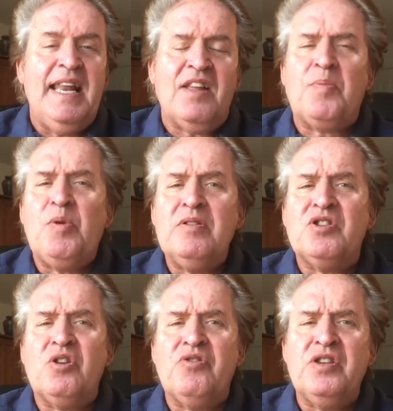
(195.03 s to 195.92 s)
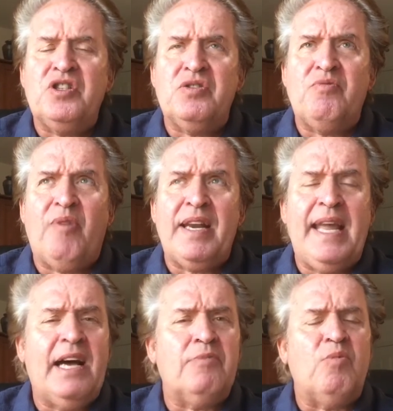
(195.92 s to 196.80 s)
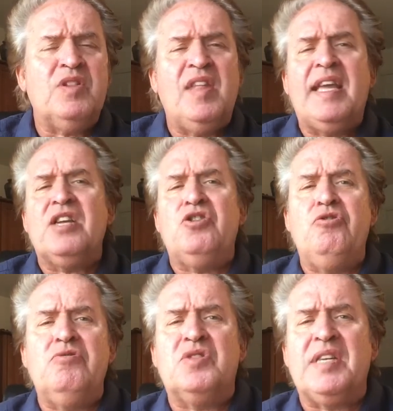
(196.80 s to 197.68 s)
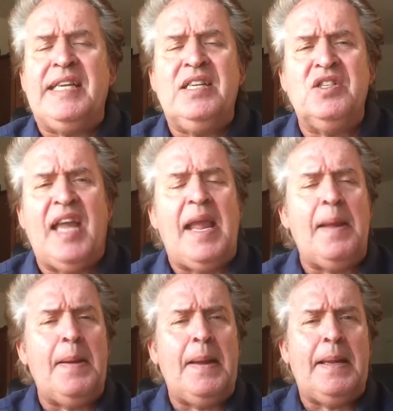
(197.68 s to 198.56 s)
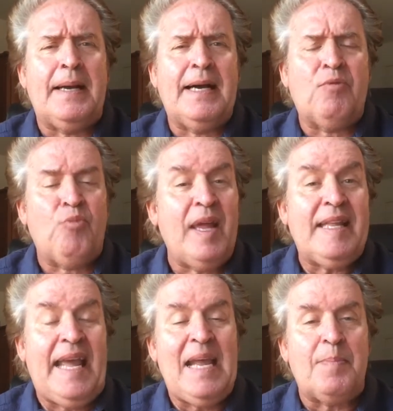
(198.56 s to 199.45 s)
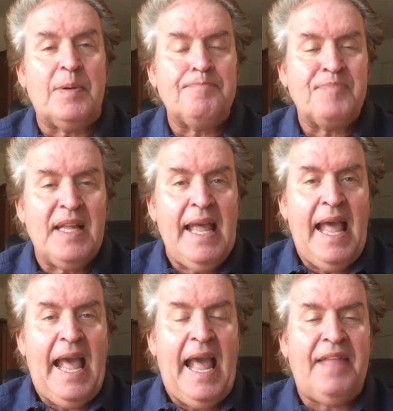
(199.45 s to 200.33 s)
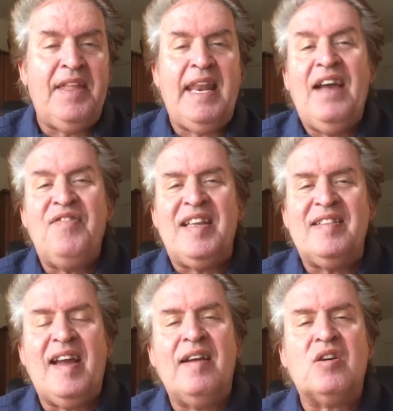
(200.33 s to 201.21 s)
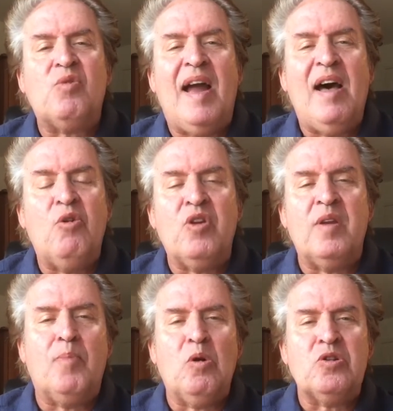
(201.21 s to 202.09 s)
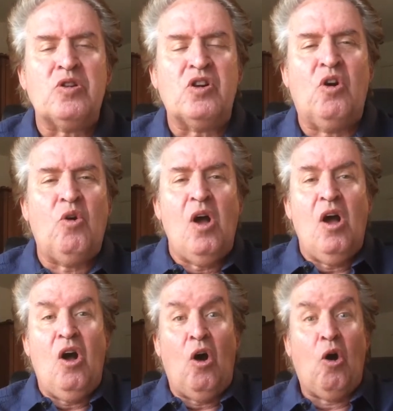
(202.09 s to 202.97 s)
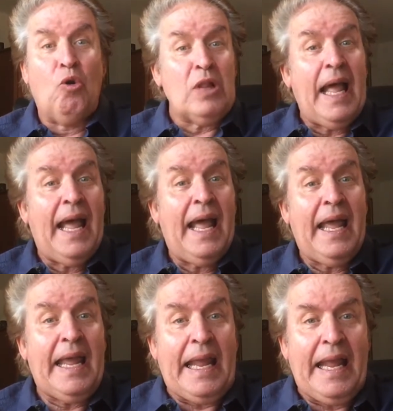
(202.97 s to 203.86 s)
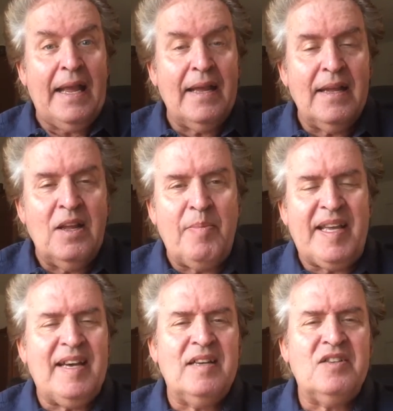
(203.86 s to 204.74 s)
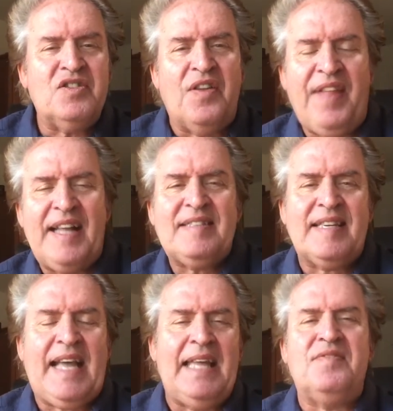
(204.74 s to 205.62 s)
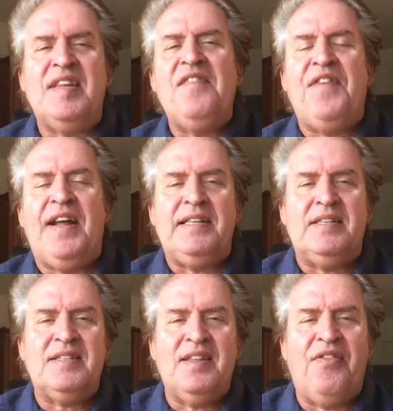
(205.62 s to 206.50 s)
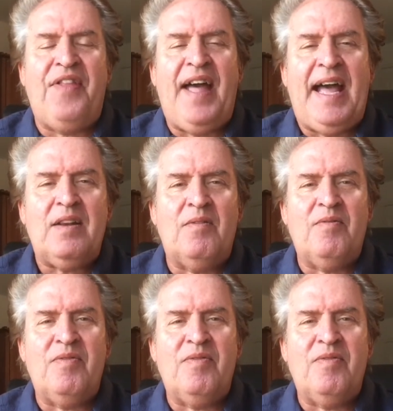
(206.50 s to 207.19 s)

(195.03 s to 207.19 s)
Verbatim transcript: Now the Bruins, though, this right now, what they could use is a uh, red cape, and then have the entire crowd in Boulder go "Olé," because that's the kind of defense that